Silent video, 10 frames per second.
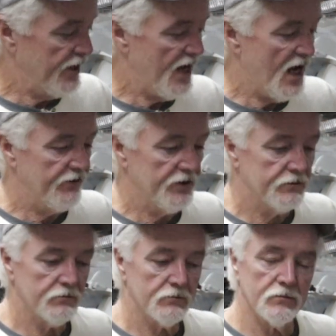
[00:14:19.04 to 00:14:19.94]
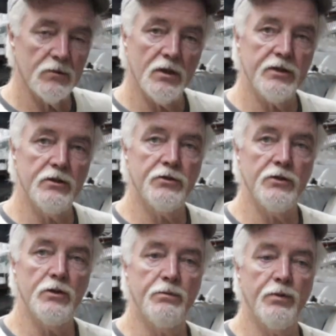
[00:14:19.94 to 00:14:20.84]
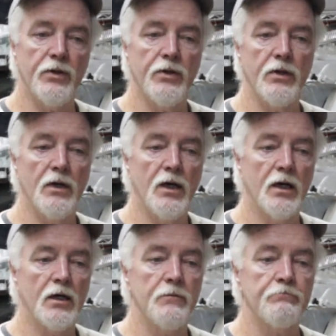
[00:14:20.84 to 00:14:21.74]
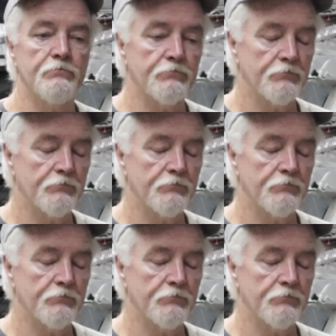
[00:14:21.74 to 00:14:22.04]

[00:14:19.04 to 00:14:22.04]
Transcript: there you have it, YouTube. Um,